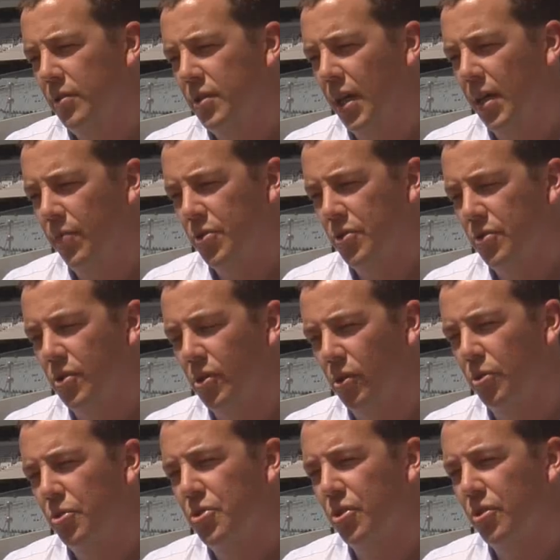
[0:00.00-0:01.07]
Stadium Vision
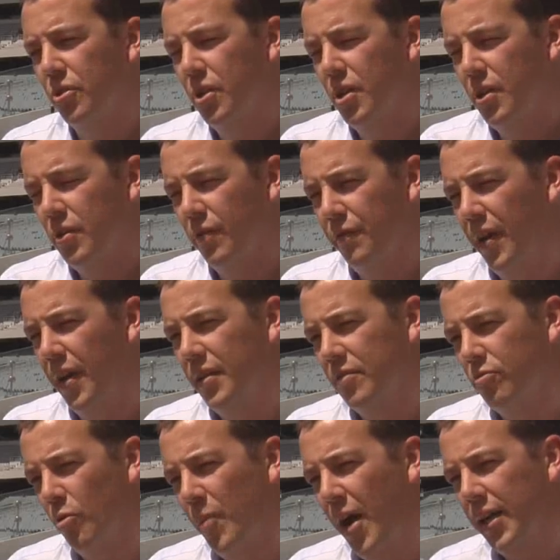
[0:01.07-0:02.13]
solution, the
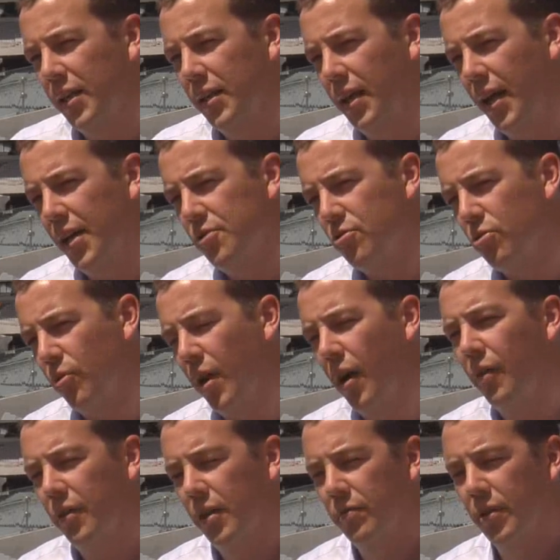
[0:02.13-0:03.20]
fans remain engaged
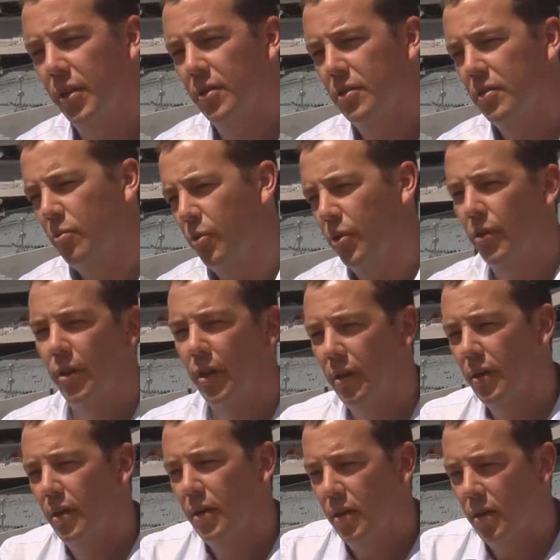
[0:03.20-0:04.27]
throughout the event, whether
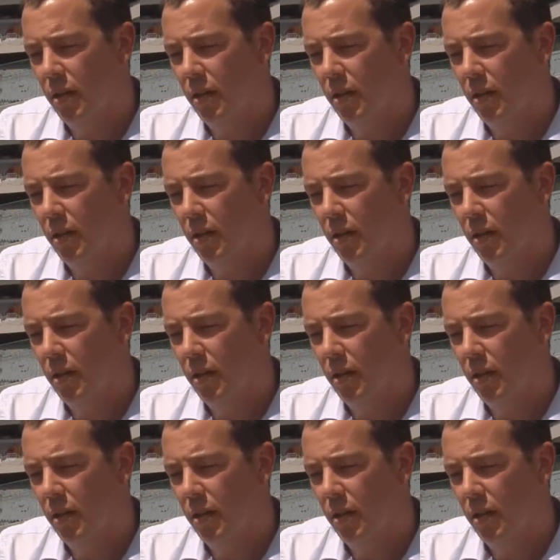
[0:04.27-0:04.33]
they're